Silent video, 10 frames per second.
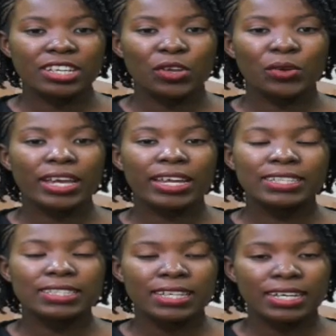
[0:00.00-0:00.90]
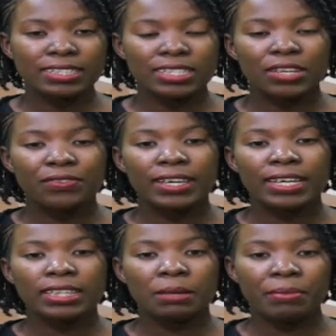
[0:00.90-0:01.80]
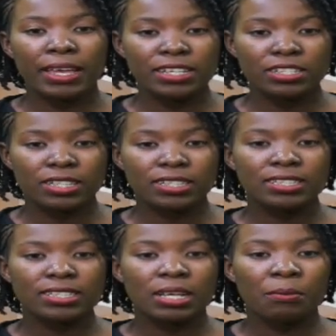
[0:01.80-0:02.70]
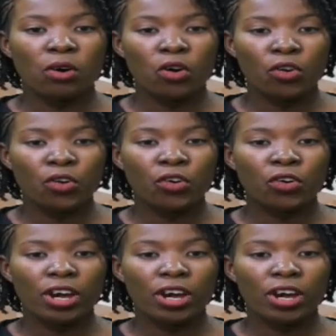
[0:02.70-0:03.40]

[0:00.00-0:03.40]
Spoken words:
you can start giving the patient some oral